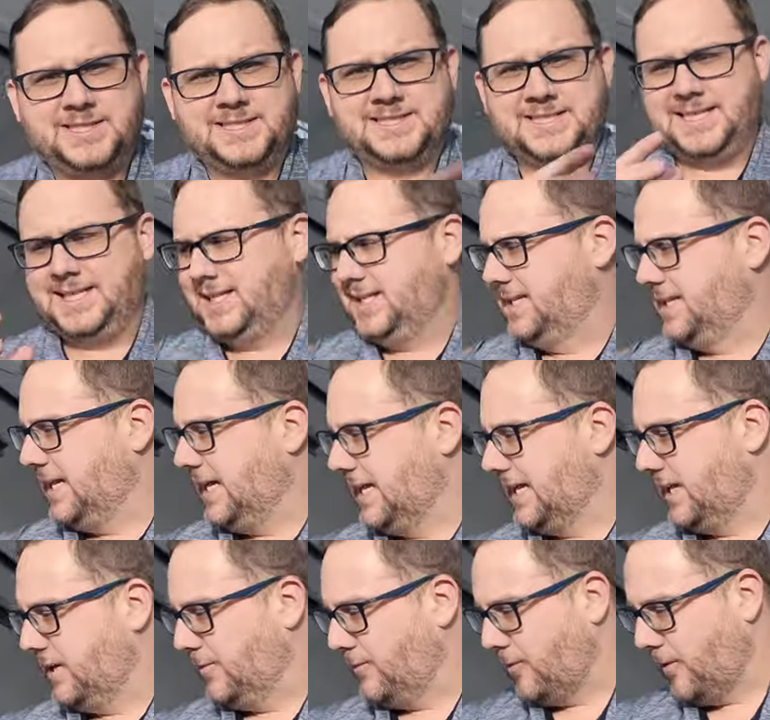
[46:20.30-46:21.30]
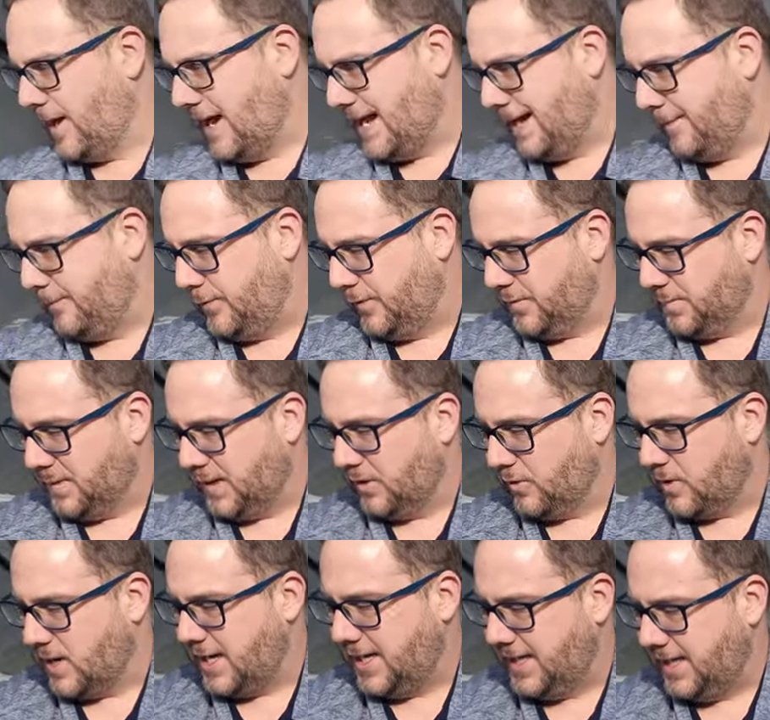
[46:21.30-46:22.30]
because then I can grab with my
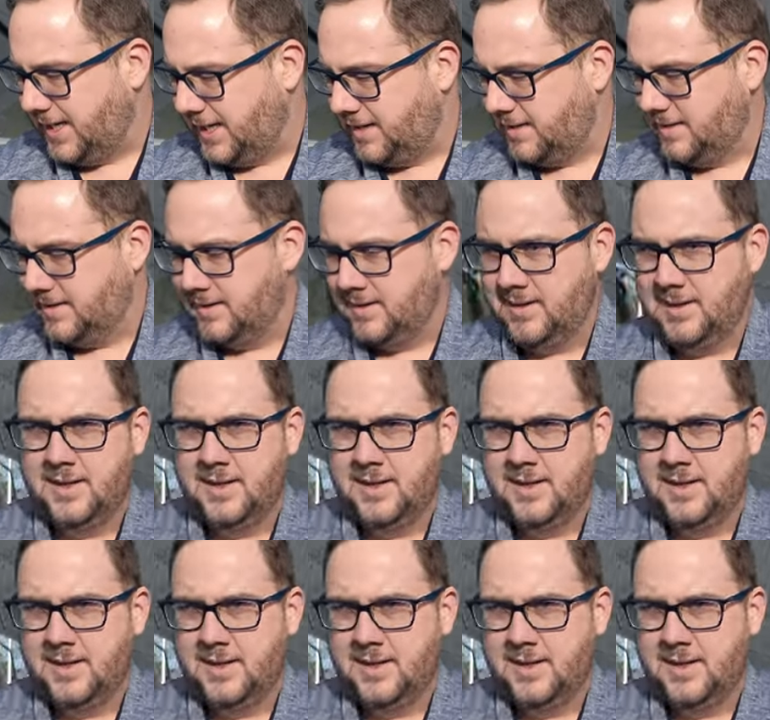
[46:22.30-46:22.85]
right hand